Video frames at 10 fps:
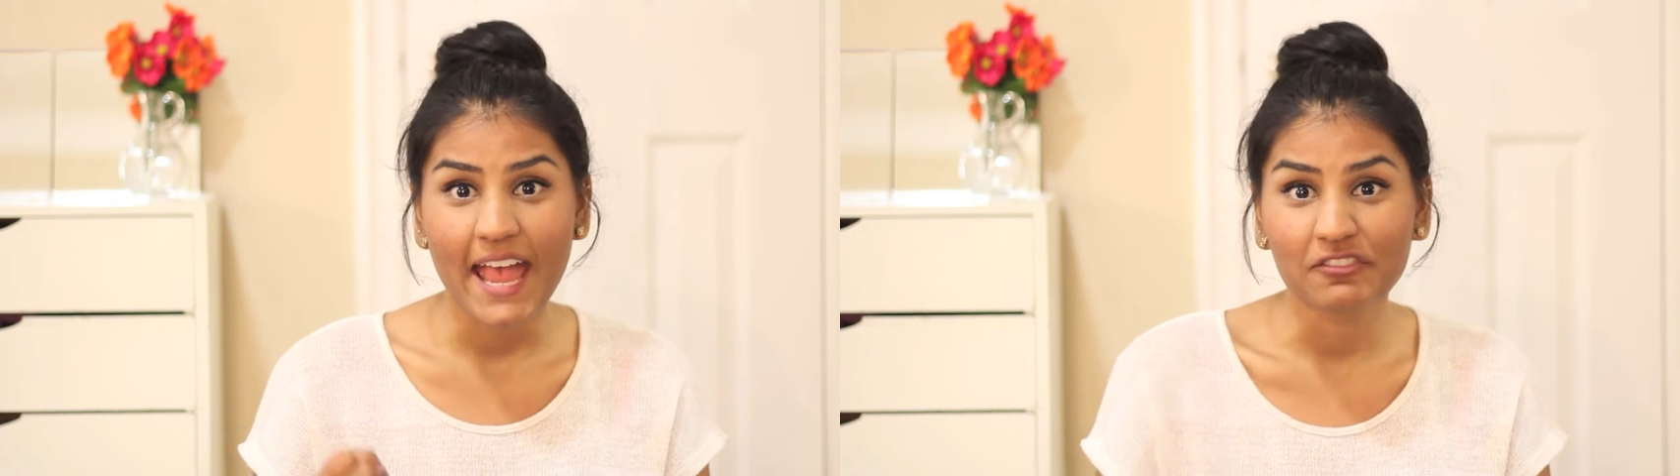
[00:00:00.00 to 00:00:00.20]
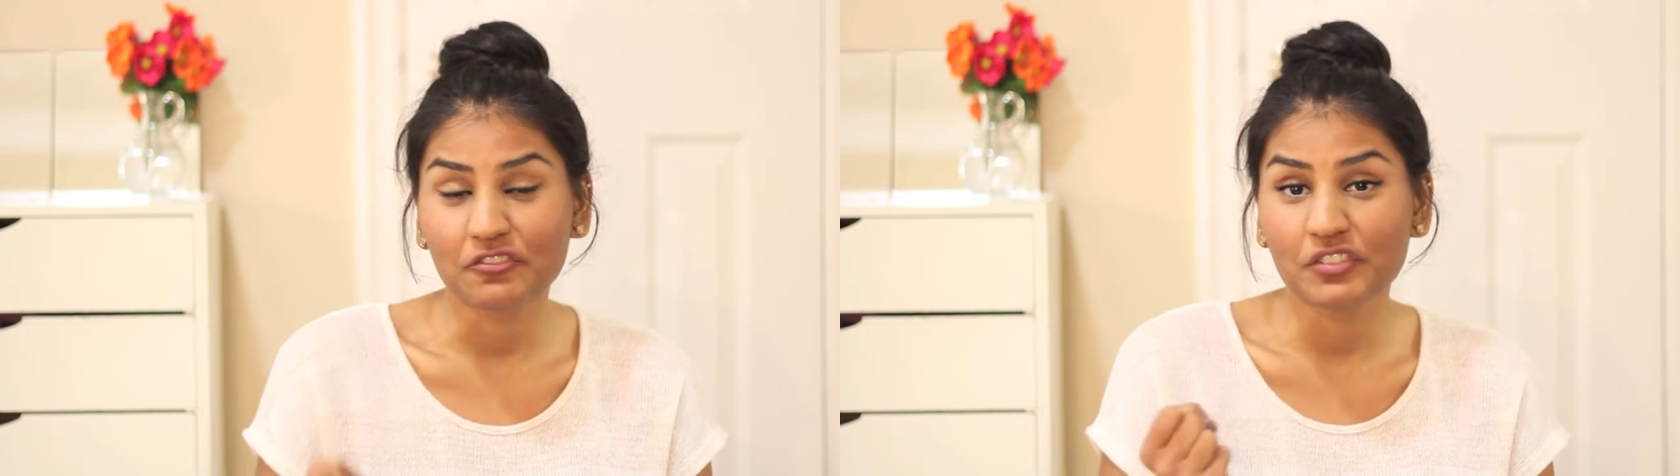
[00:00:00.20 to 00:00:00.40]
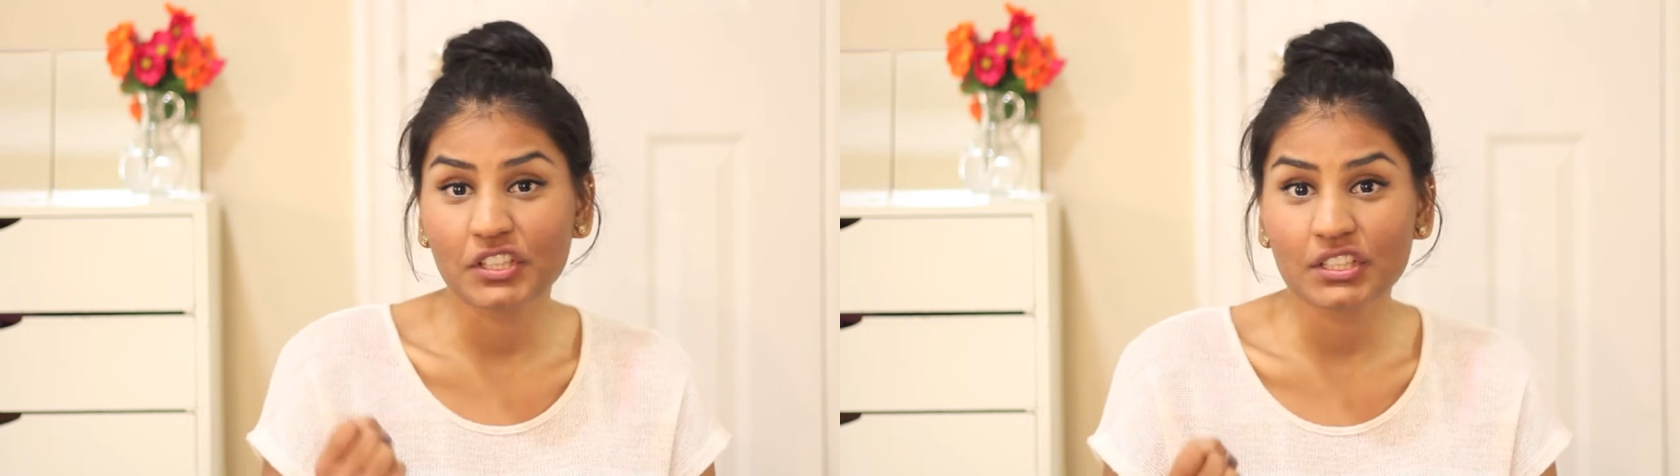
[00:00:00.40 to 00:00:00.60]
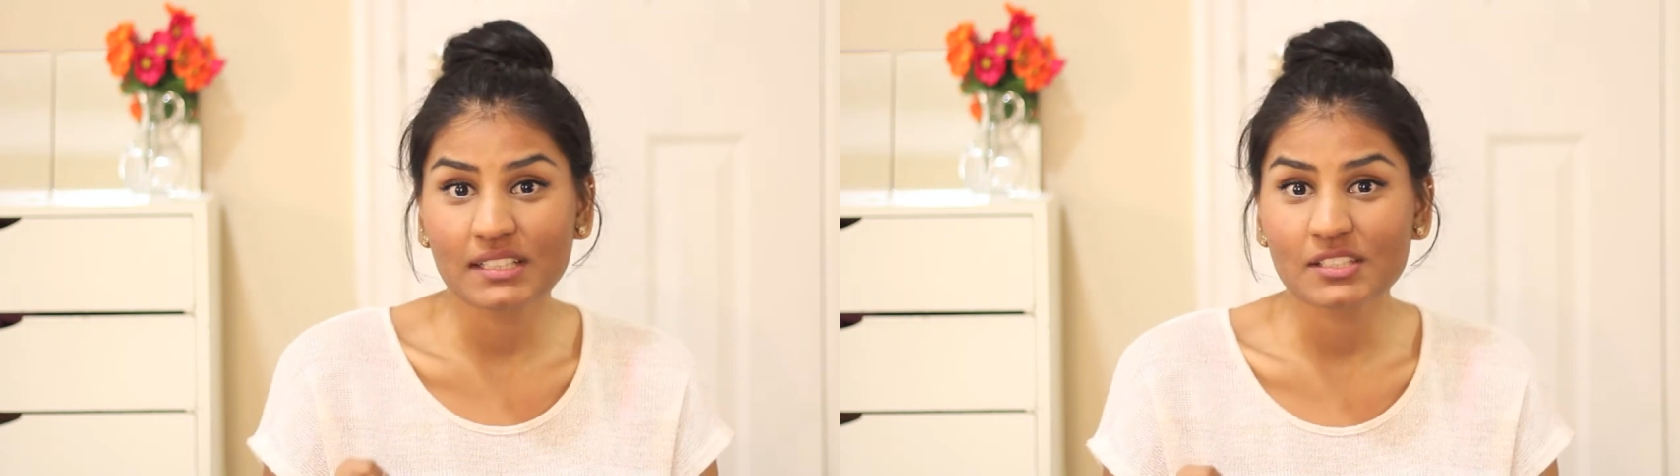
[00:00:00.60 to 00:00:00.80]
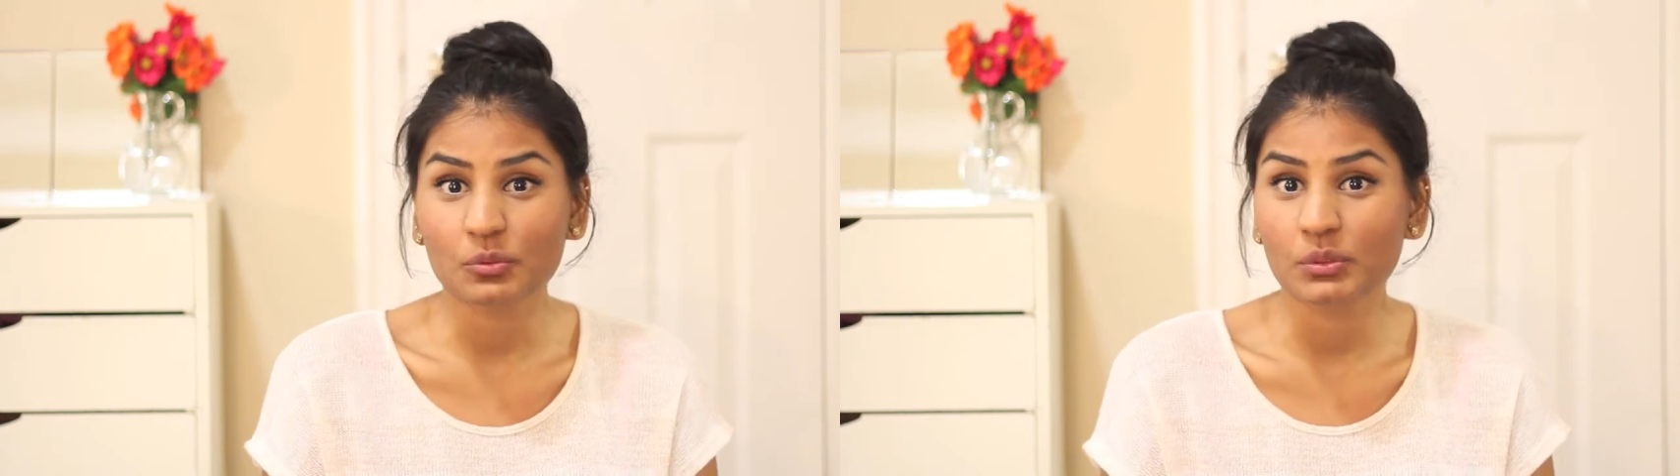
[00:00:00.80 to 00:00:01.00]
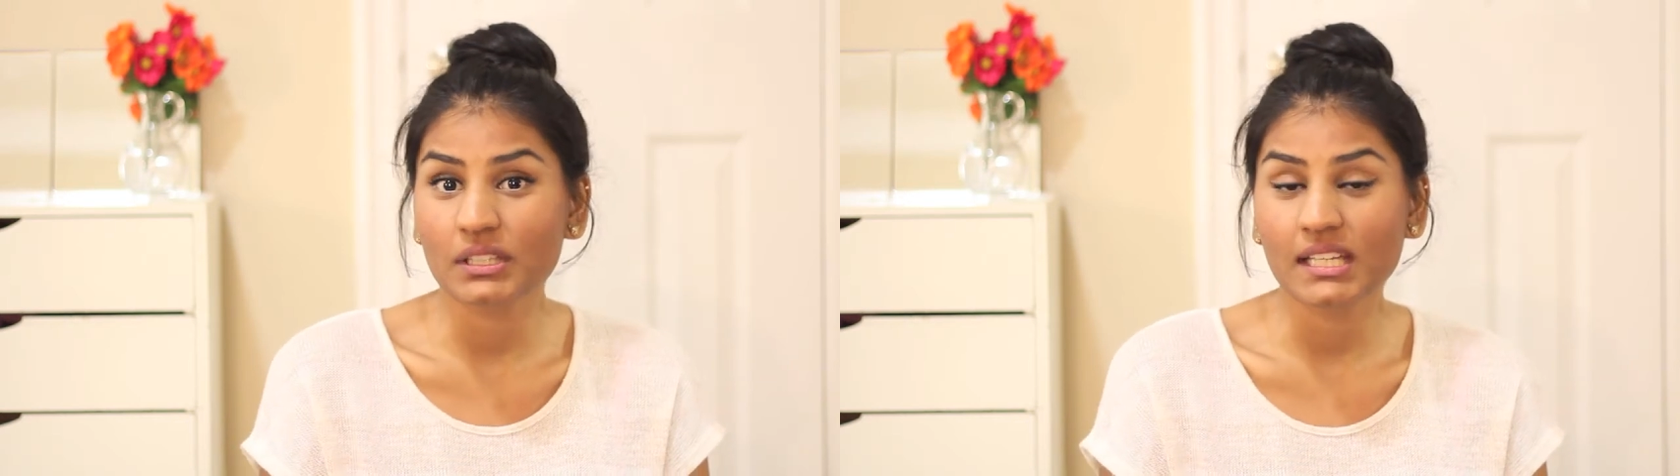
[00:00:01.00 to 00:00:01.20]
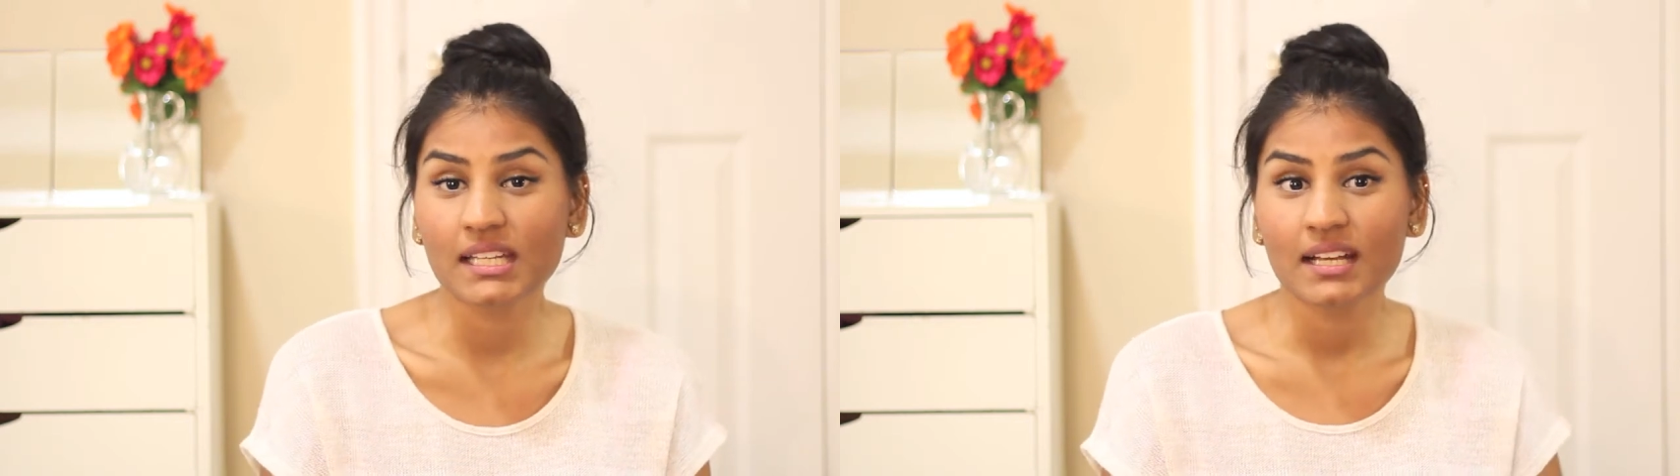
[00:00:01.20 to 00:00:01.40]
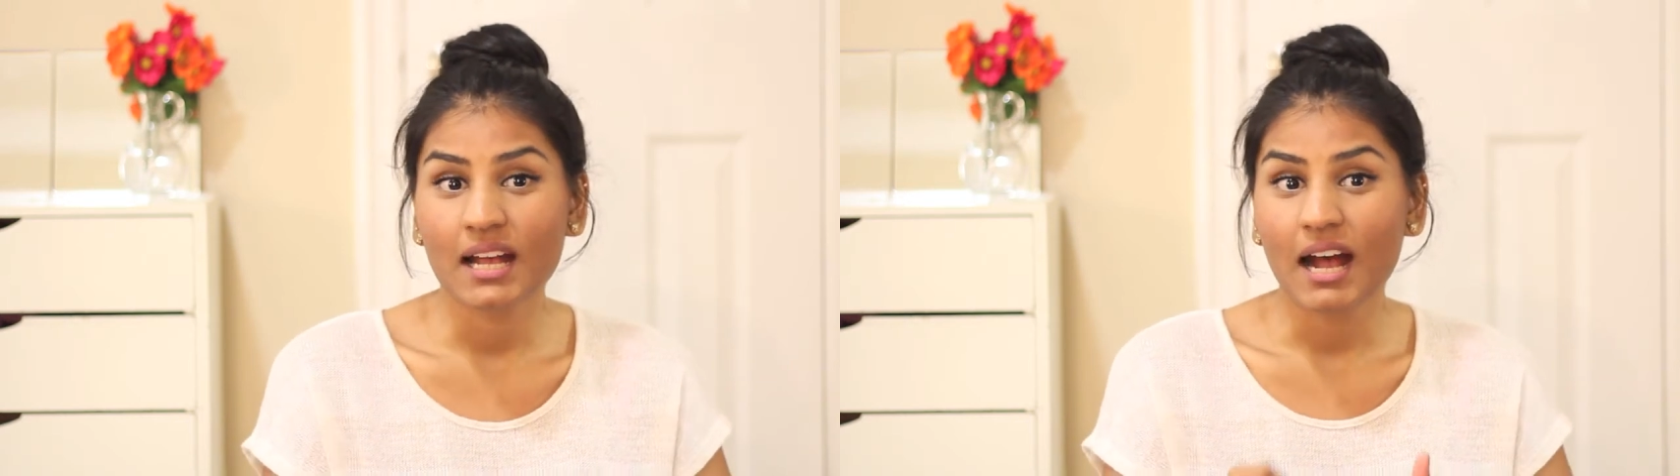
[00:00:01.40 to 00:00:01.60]
and fear isn't
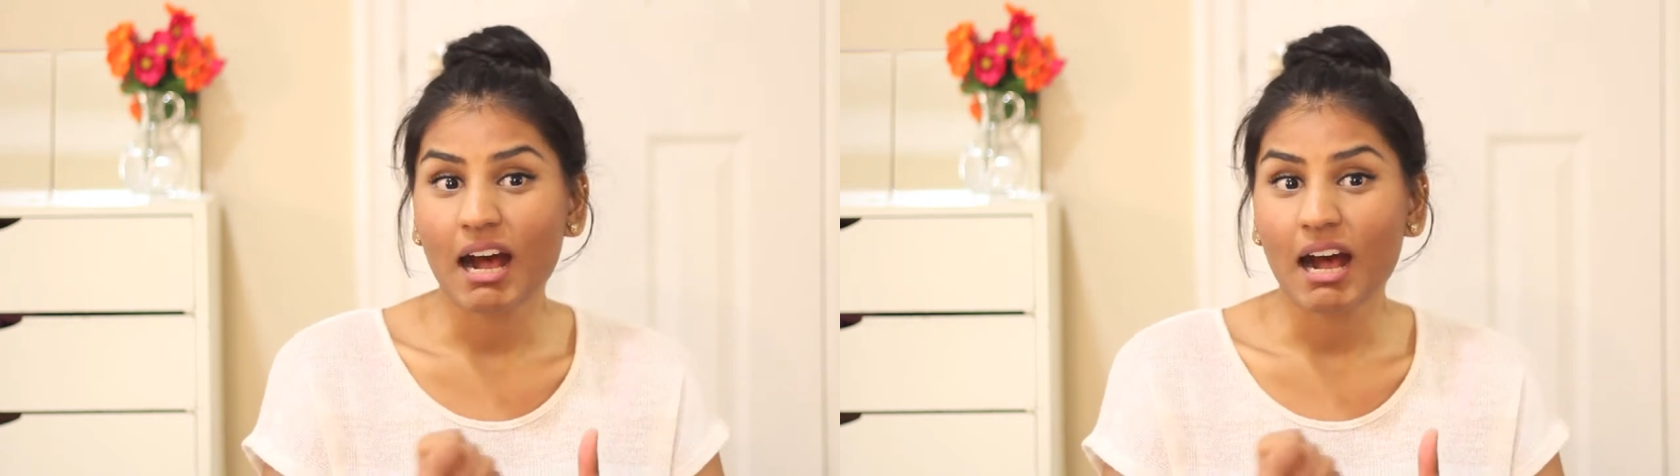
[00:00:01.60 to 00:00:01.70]
really